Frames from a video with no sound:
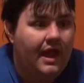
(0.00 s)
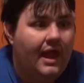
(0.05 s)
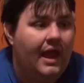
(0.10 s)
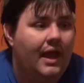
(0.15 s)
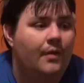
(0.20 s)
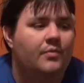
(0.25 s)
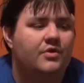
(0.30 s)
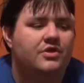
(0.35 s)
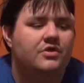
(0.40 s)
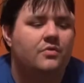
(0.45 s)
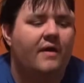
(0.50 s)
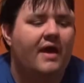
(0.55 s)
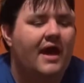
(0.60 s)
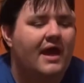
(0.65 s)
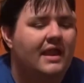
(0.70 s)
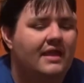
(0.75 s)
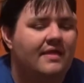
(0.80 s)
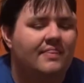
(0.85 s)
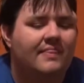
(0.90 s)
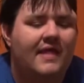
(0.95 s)
And when you
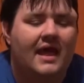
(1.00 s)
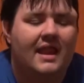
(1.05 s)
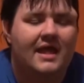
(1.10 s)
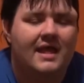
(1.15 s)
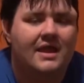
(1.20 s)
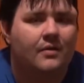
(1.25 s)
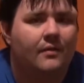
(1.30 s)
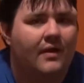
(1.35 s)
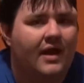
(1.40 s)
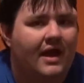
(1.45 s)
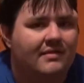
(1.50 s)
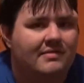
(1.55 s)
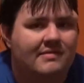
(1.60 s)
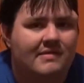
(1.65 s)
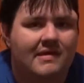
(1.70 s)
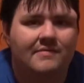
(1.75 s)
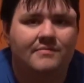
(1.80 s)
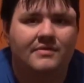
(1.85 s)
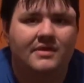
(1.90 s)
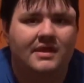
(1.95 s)
add in that
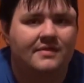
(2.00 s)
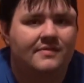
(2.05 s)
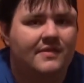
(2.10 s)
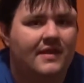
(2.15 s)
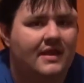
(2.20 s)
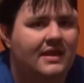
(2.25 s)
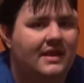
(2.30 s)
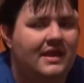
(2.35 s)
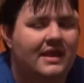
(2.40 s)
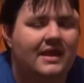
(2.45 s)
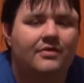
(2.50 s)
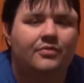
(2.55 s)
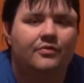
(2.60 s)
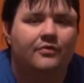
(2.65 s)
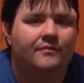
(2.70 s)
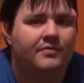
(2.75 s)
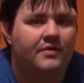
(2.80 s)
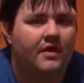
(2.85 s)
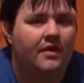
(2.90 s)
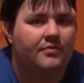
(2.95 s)
interactivity that neither
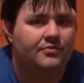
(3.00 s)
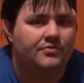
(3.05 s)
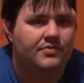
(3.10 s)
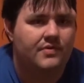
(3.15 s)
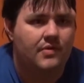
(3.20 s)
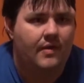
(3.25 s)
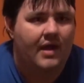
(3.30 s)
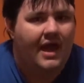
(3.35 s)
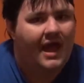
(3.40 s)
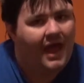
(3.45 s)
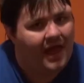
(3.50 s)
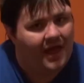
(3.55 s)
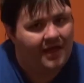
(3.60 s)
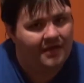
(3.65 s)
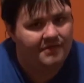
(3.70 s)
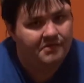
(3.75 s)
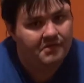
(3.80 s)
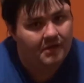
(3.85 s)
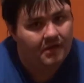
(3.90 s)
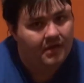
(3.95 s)
of the other two
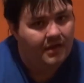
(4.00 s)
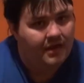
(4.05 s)
has,